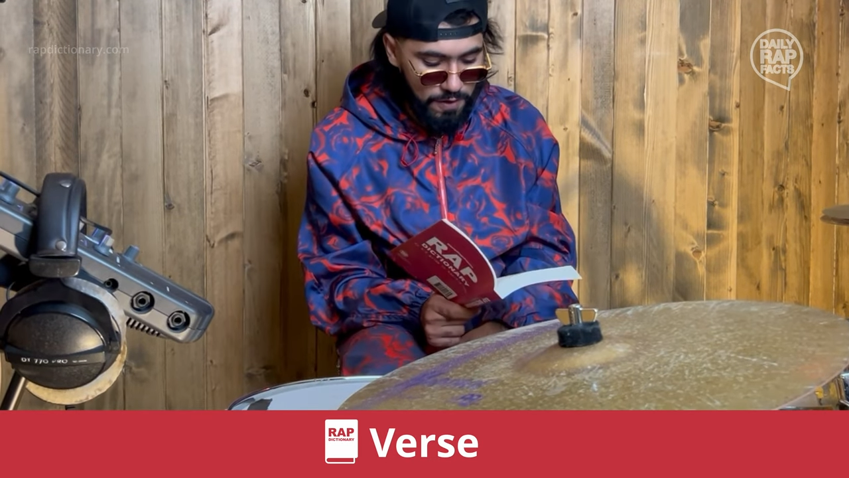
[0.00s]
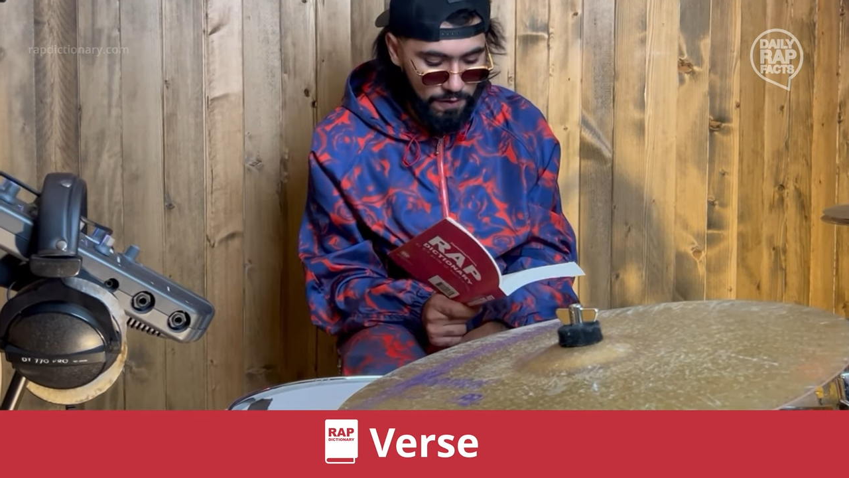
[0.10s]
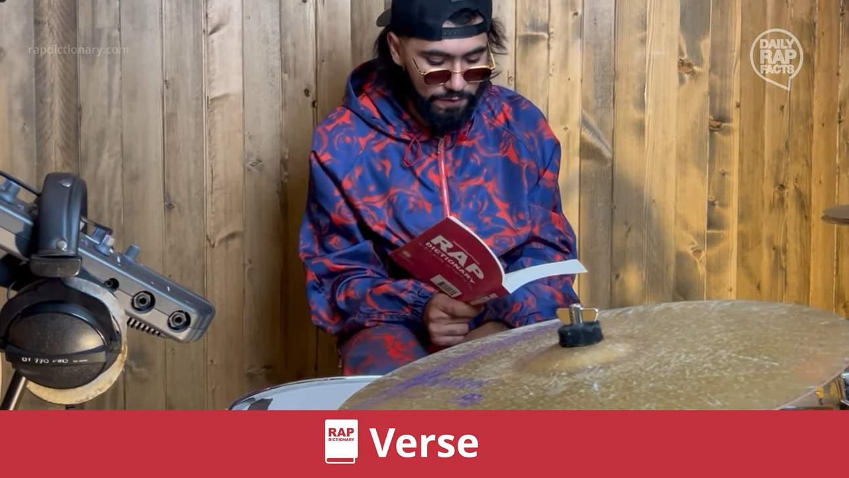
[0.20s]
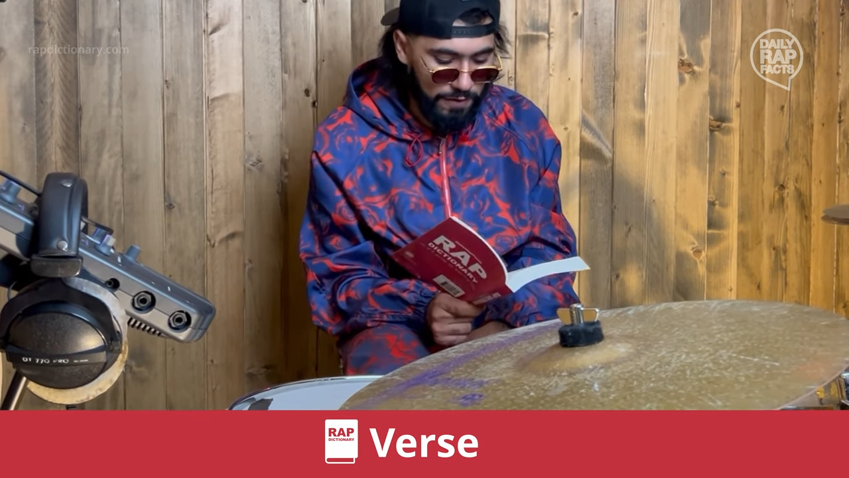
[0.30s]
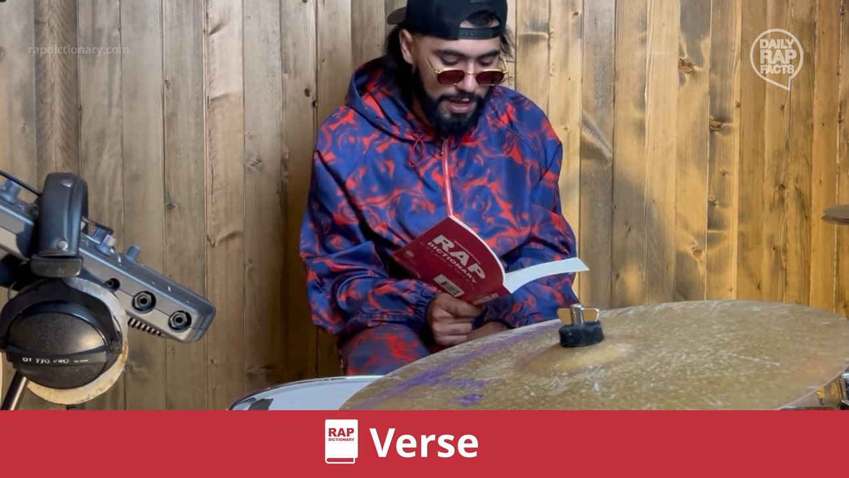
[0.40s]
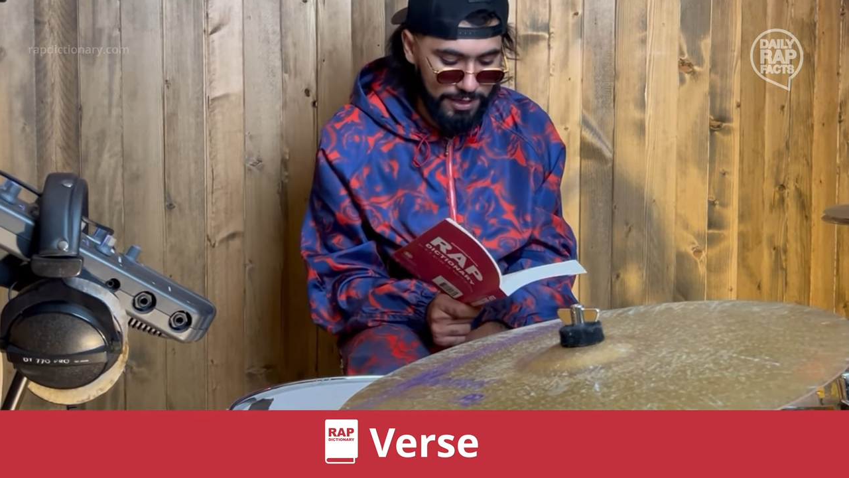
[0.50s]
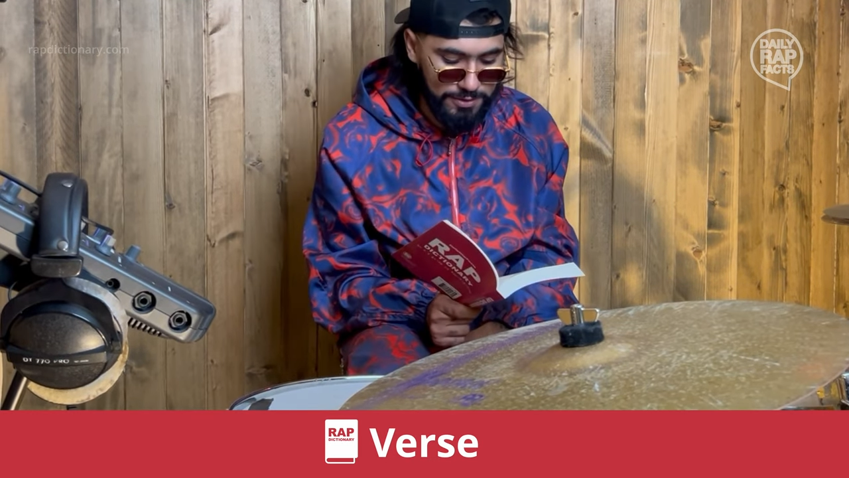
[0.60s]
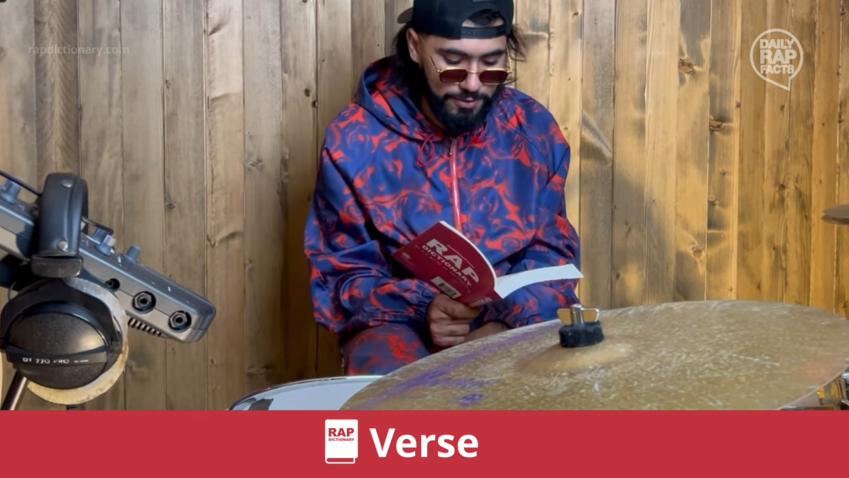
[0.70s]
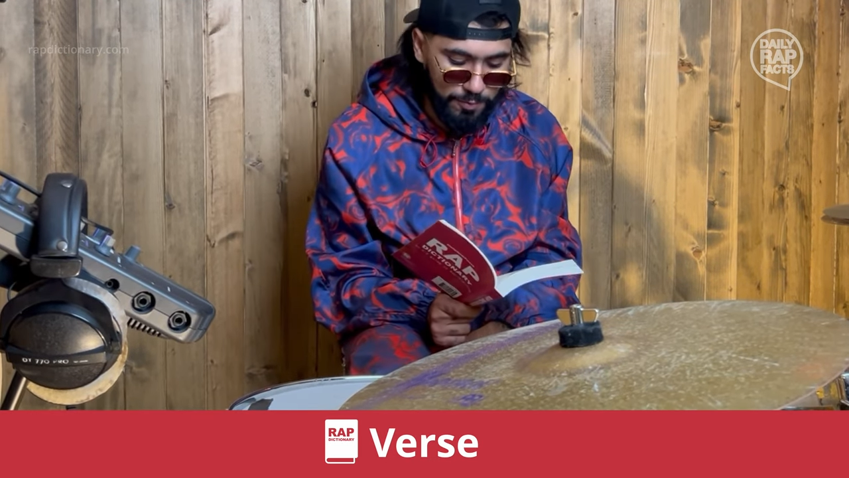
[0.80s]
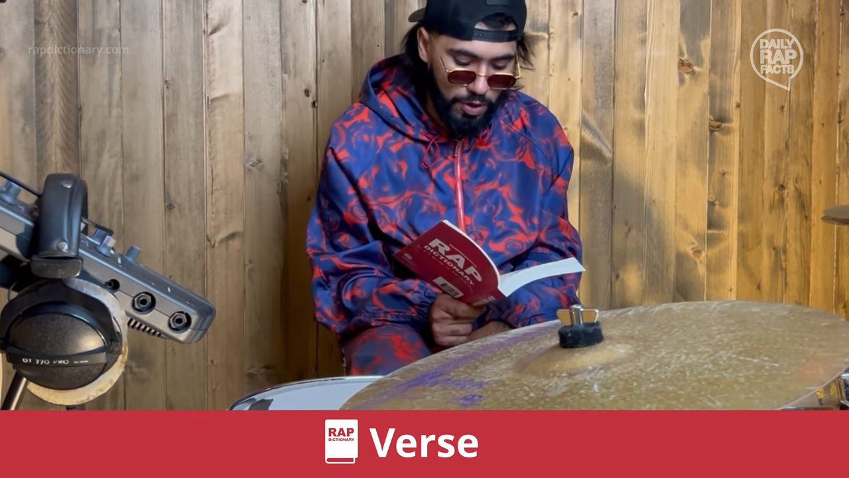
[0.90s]
of
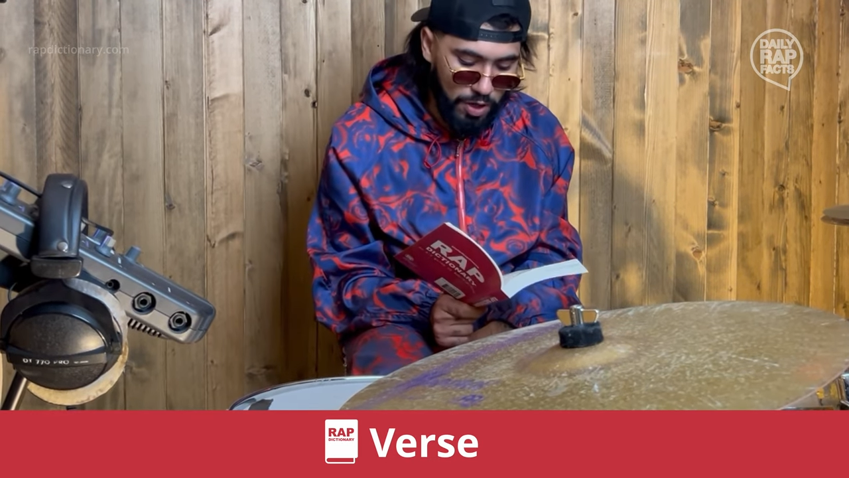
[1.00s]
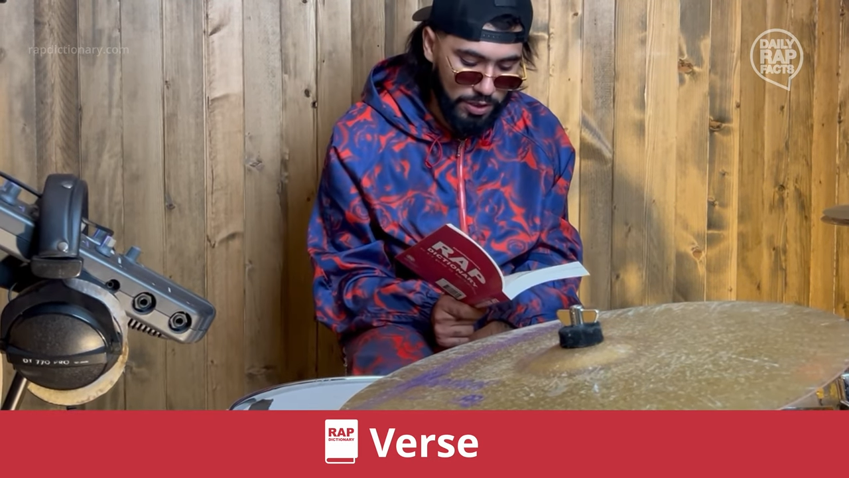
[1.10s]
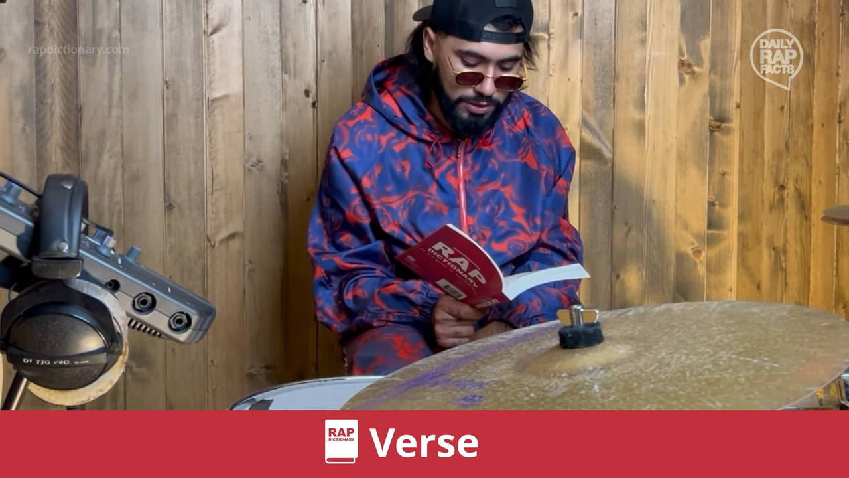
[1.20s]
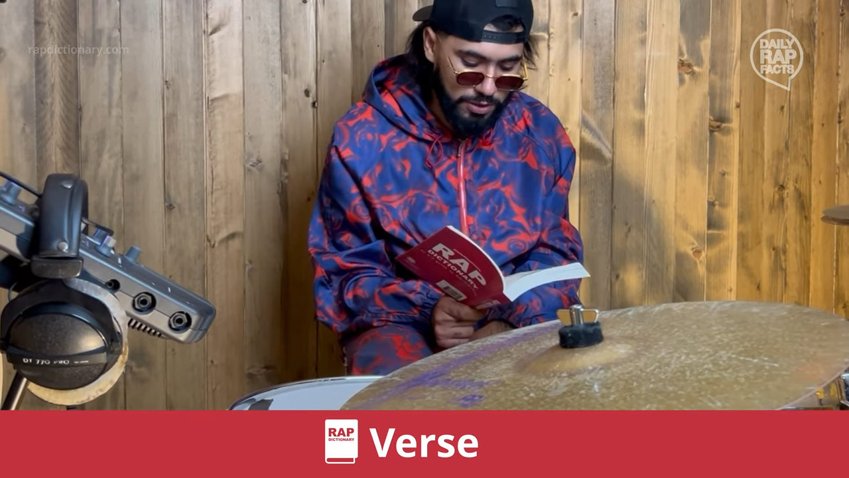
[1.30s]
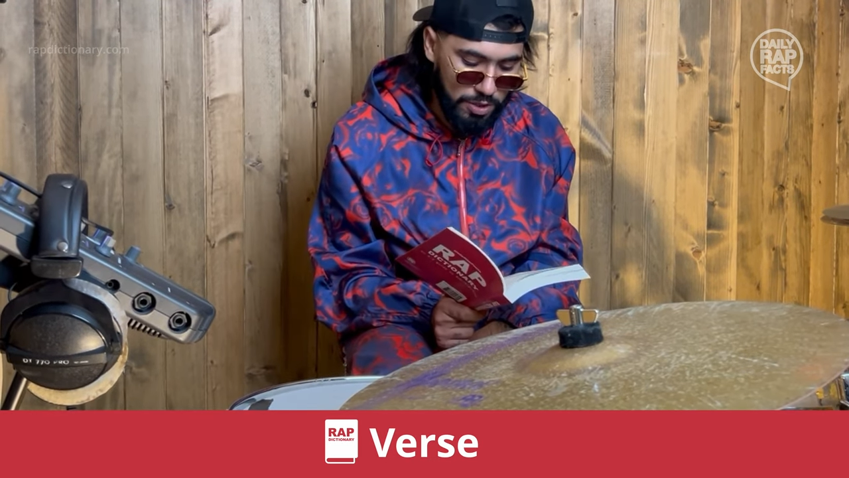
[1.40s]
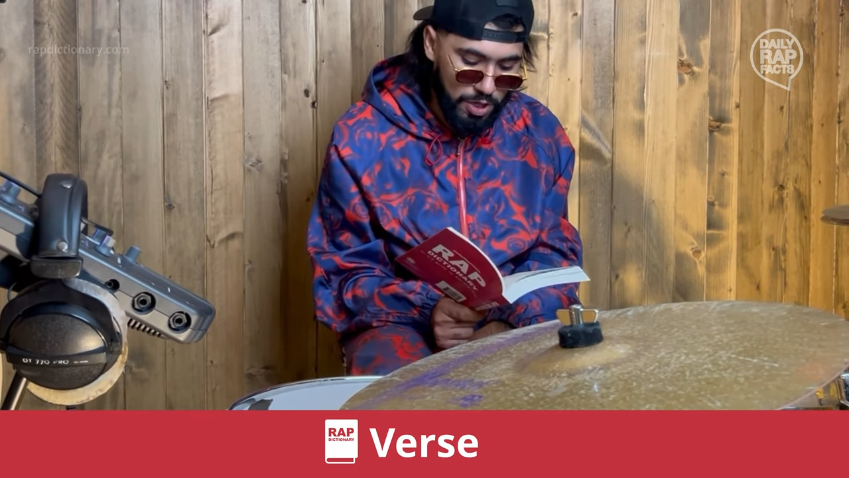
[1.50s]
lines or bars